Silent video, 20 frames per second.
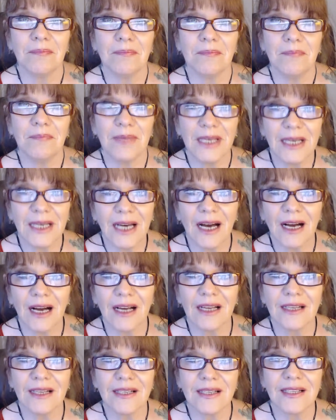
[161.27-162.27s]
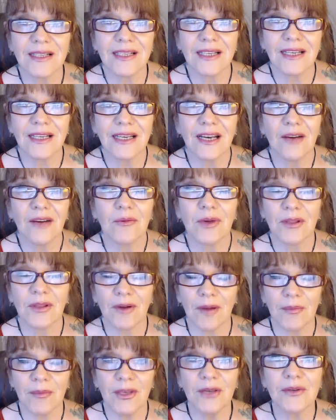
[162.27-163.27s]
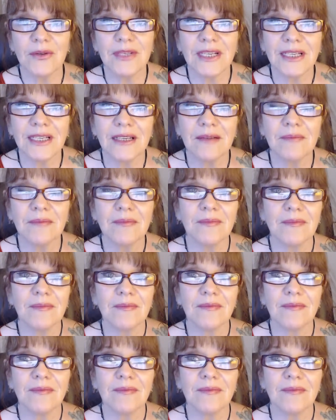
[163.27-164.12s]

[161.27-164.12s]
because whether I'm using them